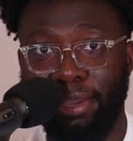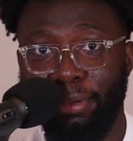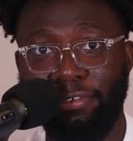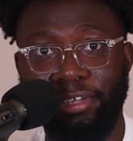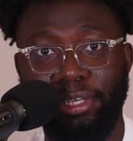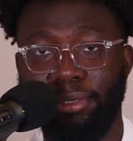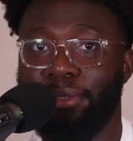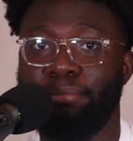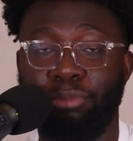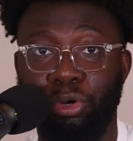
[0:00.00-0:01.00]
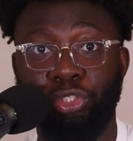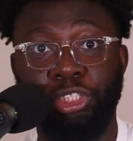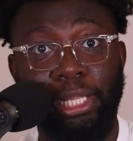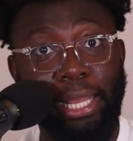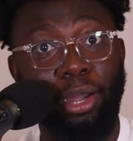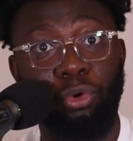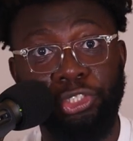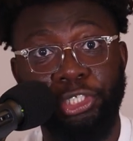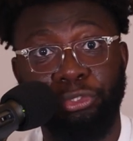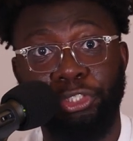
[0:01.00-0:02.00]
I am African, bro. Chill out,
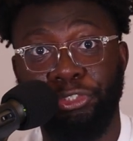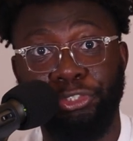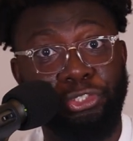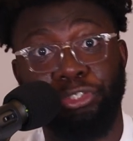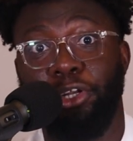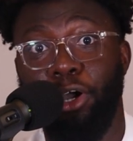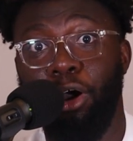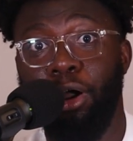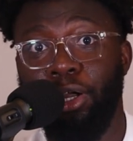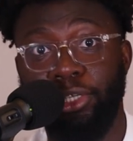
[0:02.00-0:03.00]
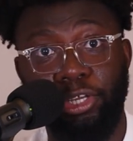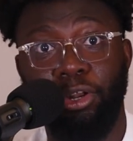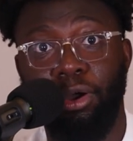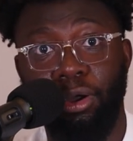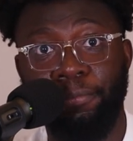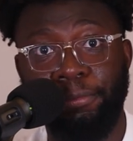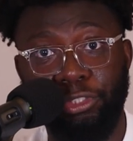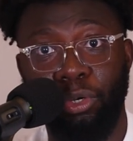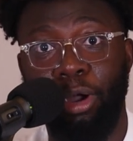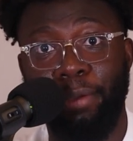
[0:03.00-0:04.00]
chill, chill, chill. You're not, you're not.
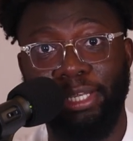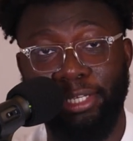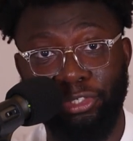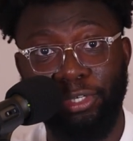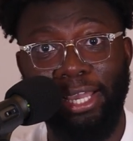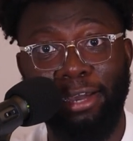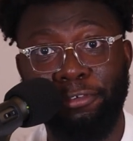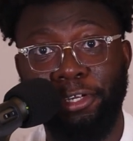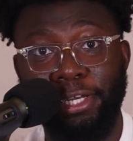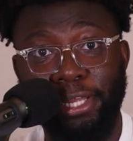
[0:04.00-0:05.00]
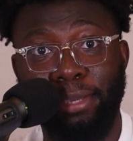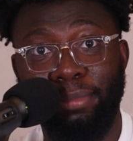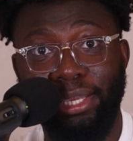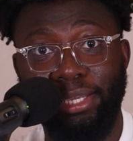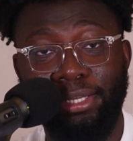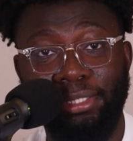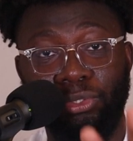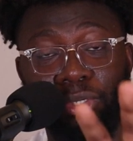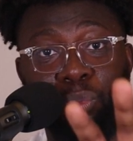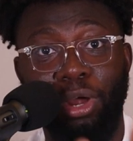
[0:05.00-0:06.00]
Do you know what I mean? There's only African here, mate.
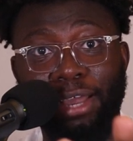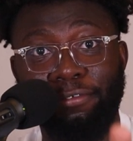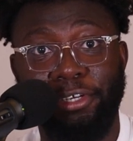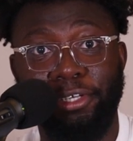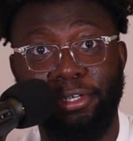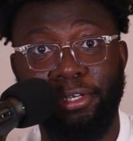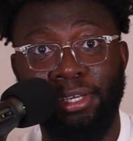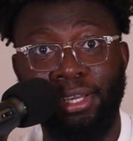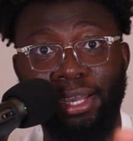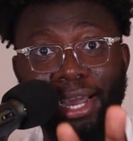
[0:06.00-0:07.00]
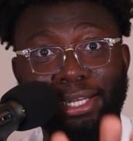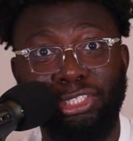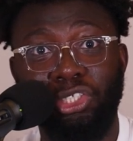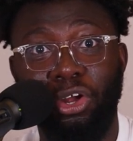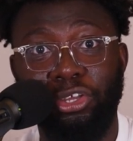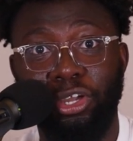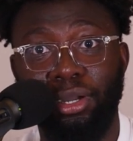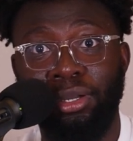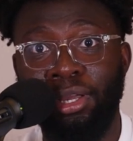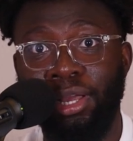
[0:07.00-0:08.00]
There's only one African, at
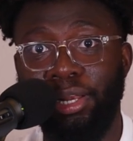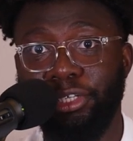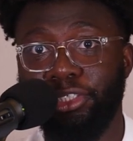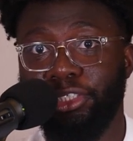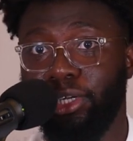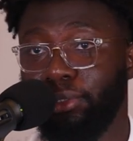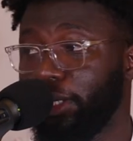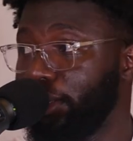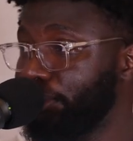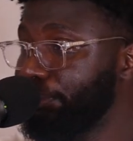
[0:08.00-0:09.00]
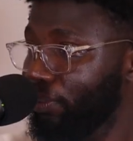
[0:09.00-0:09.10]
Adesanya, ladies and gentlemen.